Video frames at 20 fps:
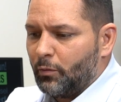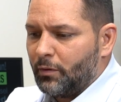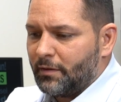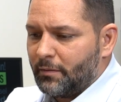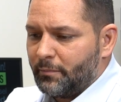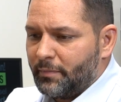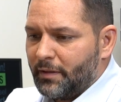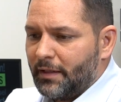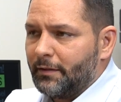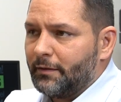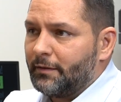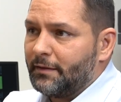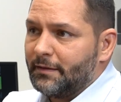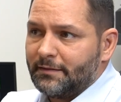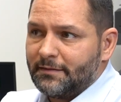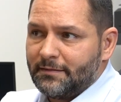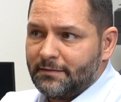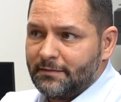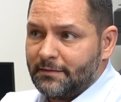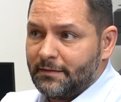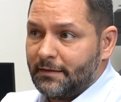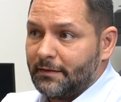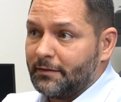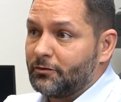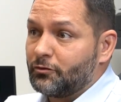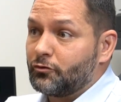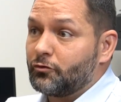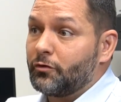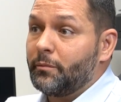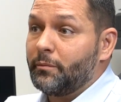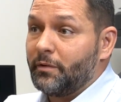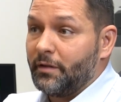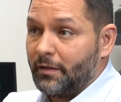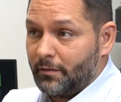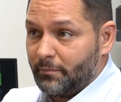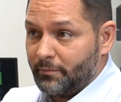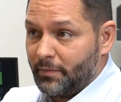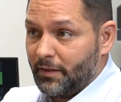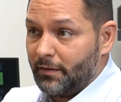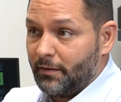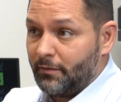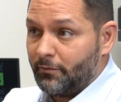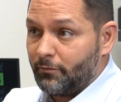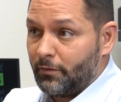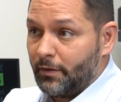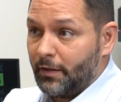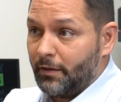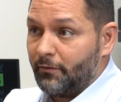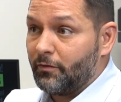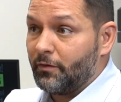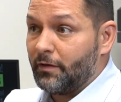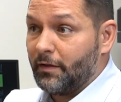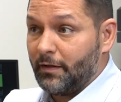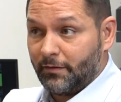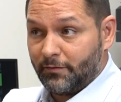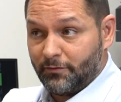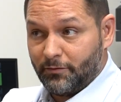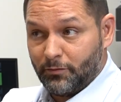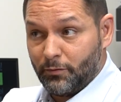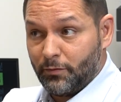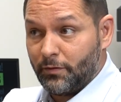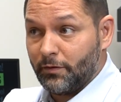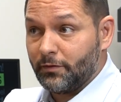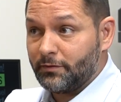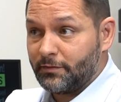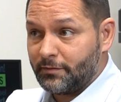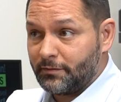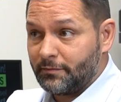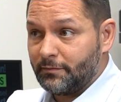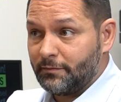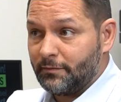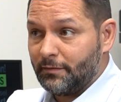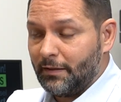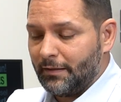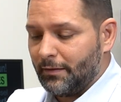But what the buyer gets is an extremely competitive rate for the next 2 years.